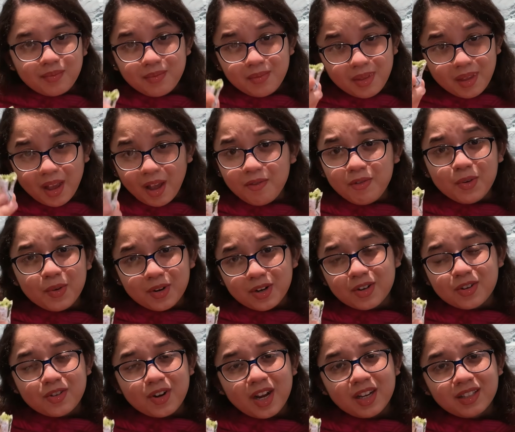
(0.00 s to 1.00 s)
If you want to
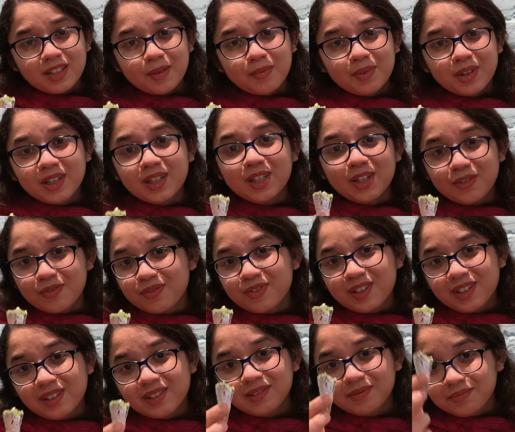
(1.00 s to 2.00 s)
try something
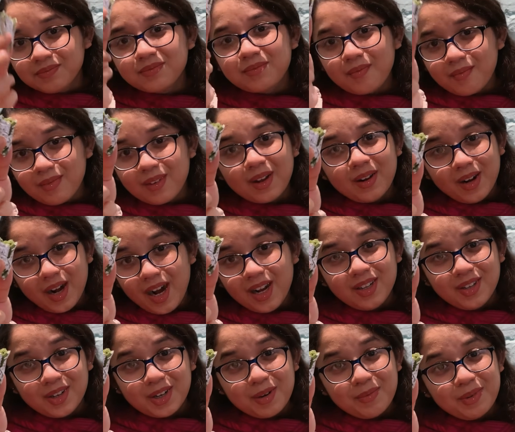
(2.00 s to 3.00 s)
different, highly
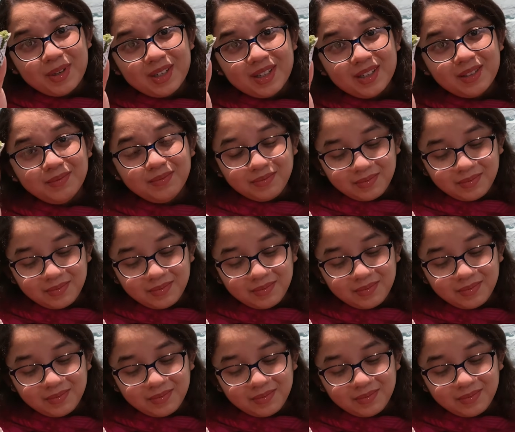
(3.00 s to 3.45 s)
recommended.